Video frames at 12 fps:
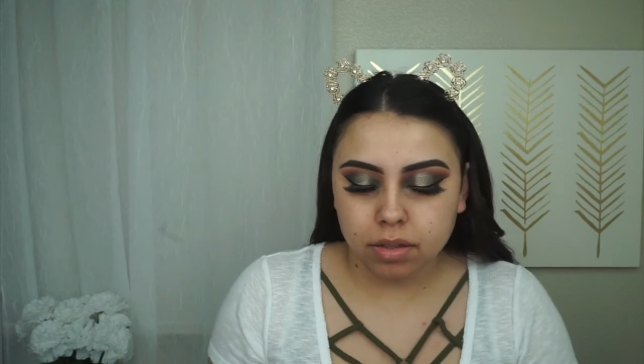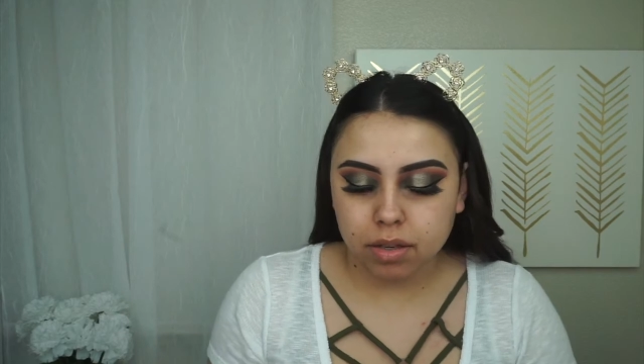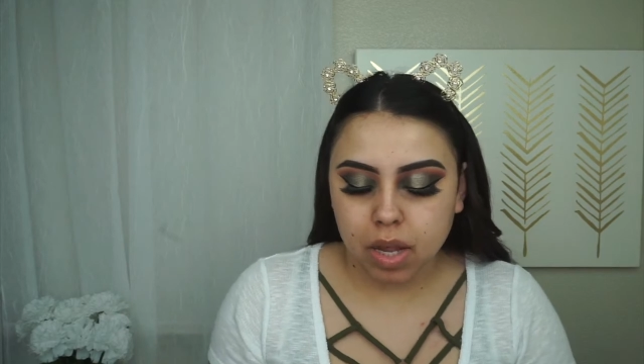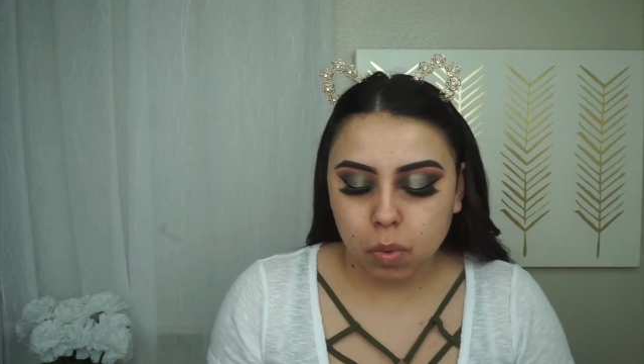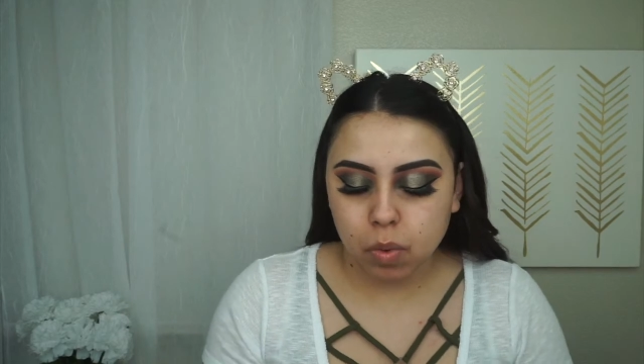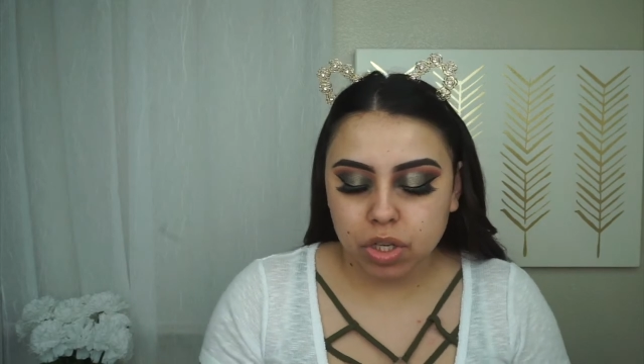
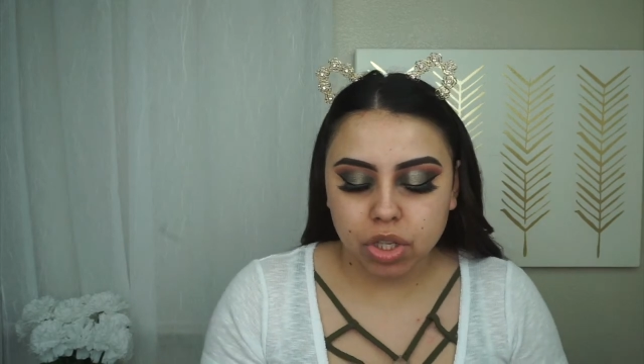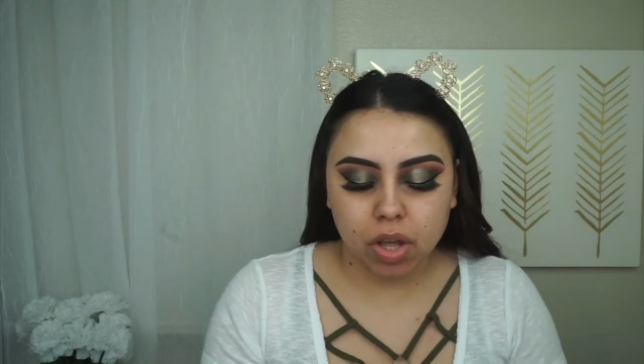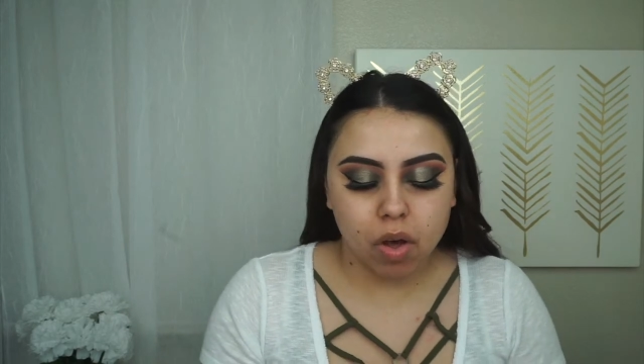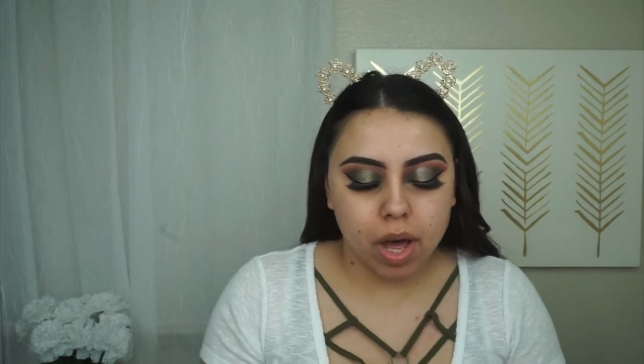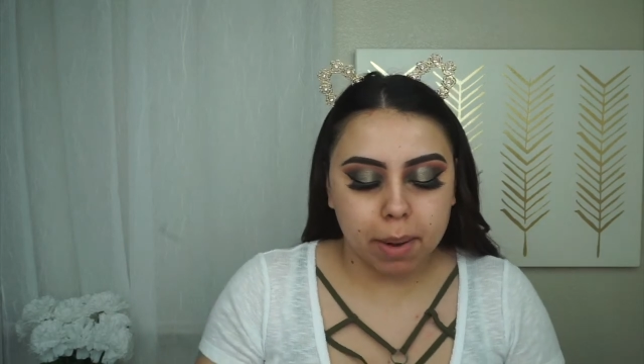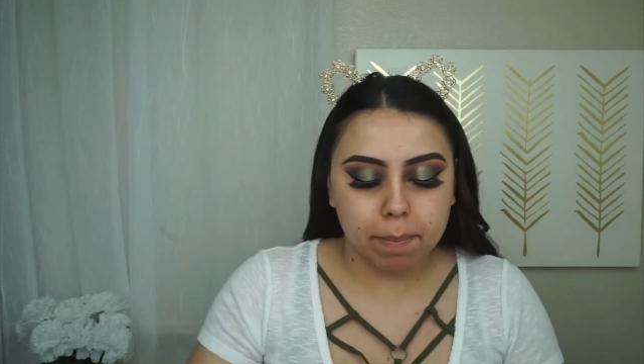I wish they
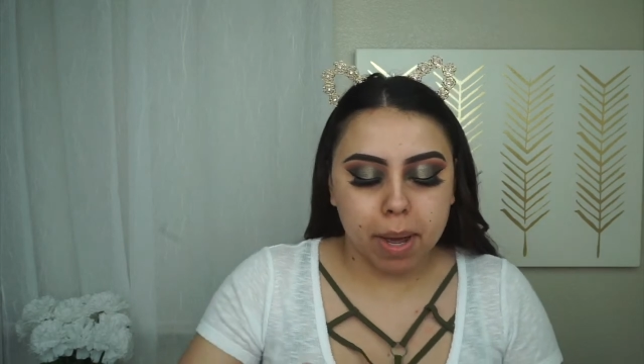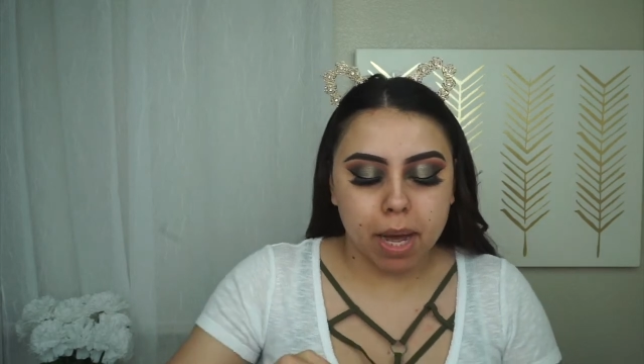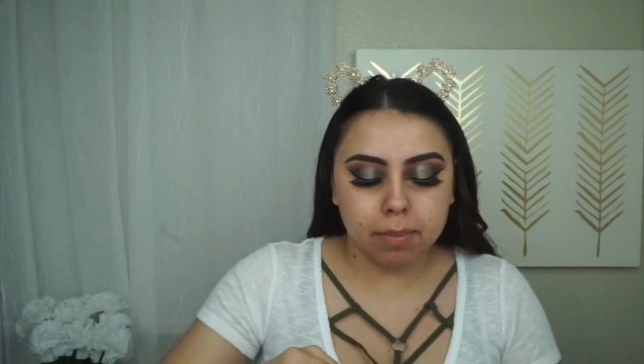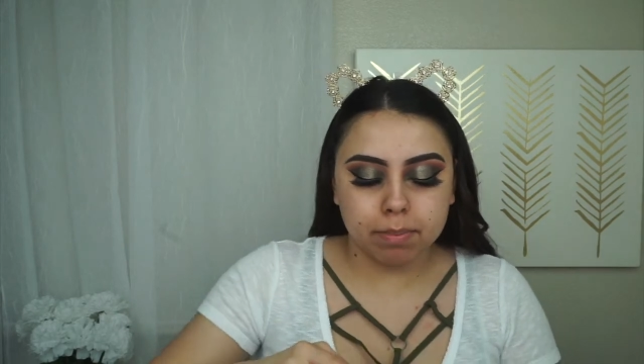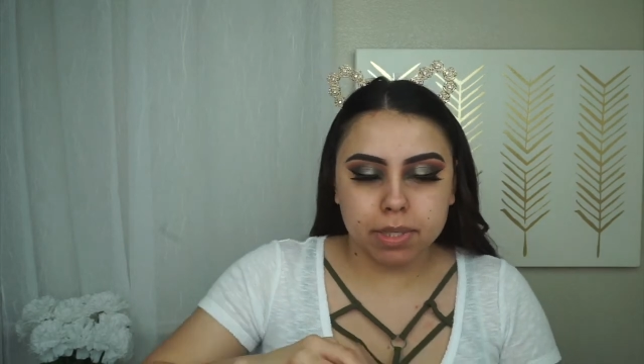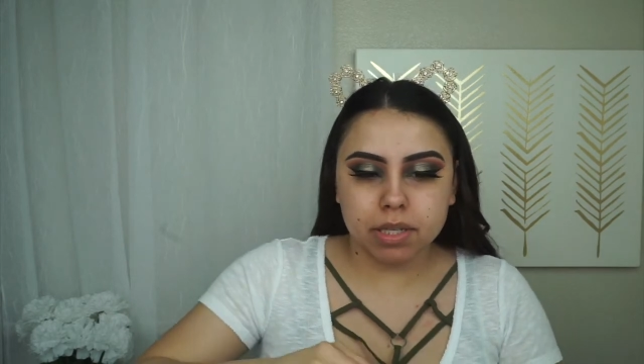all had
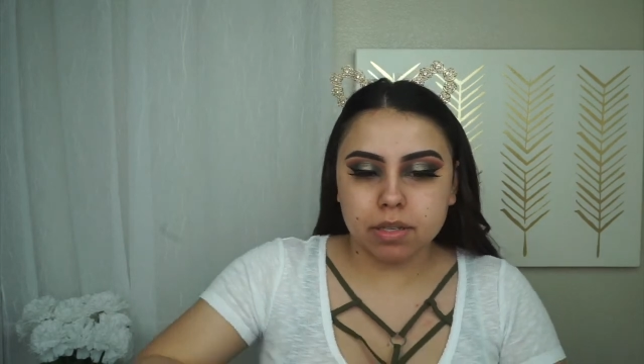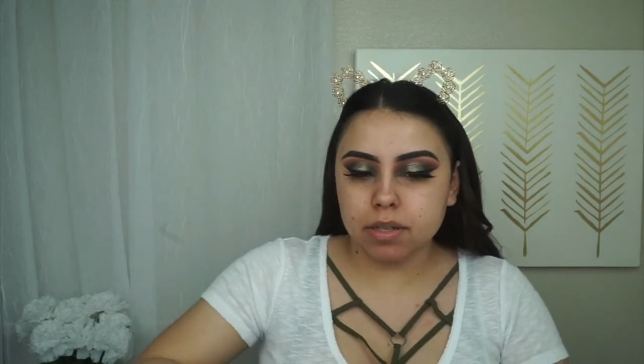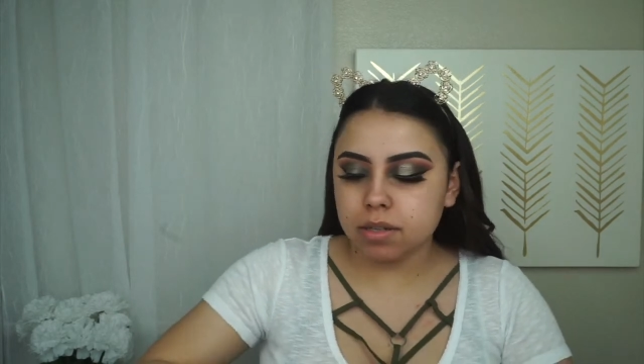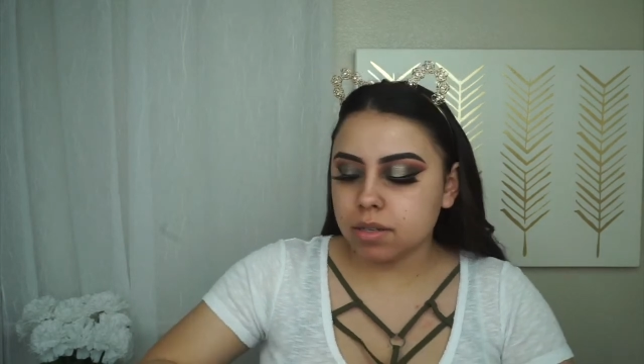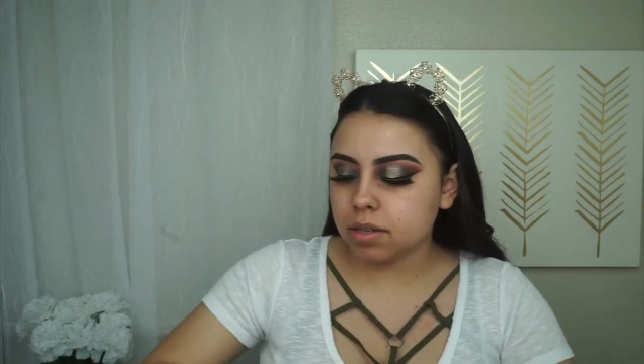pumps.